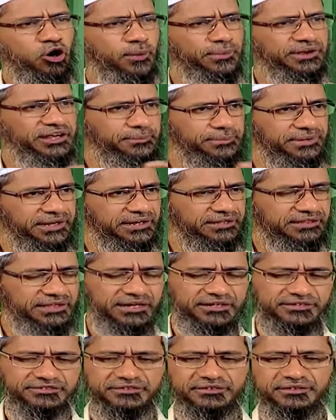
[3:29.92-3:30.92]
common in B.A. is
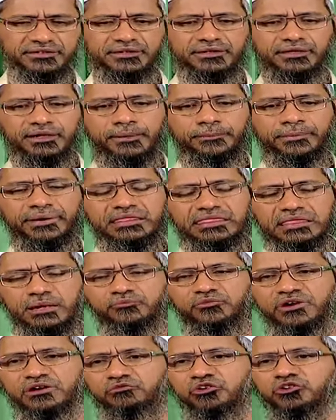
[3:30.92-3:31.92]
arts. But
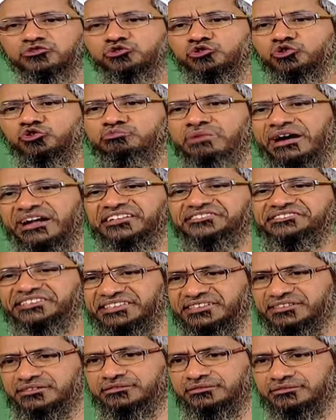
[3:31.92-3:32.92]
someone wants to do
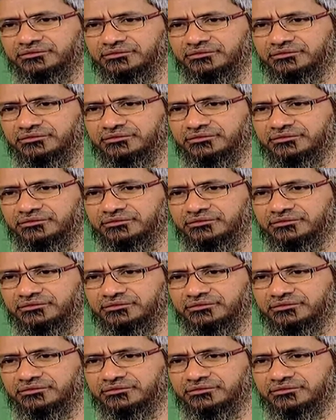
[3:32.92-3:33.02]
medicine.